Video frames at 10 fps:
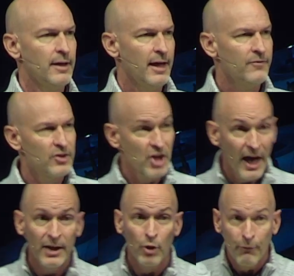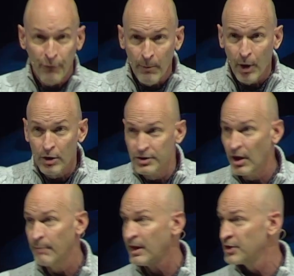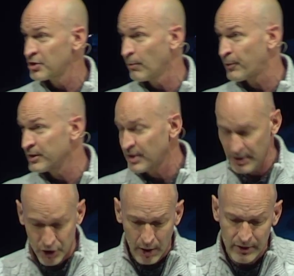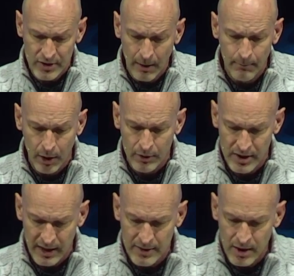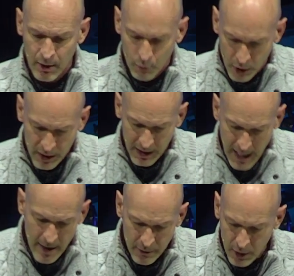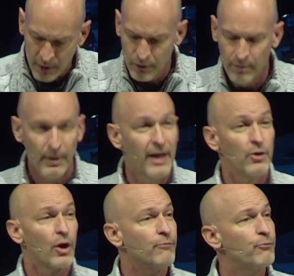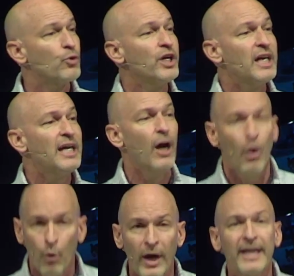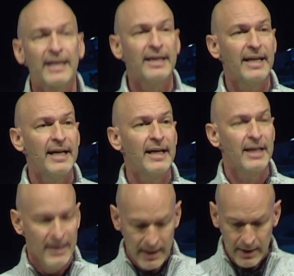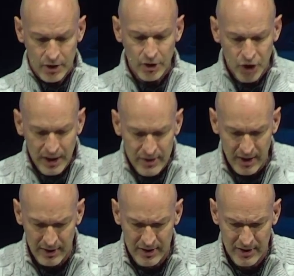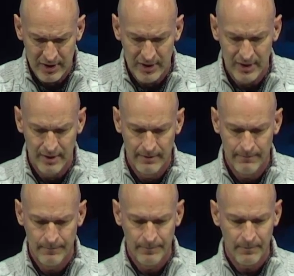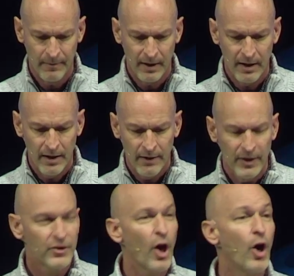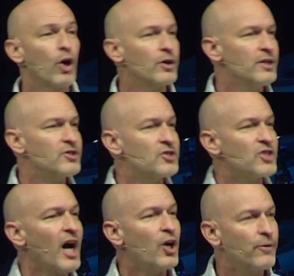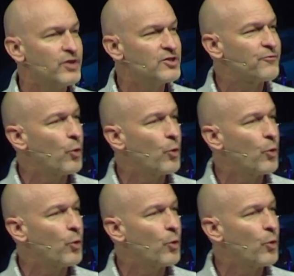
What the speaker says: And the title from our denominational president, John Stumbo, says, we're going to gather under the banner of reawakening to Jesus. That the heart and desire of these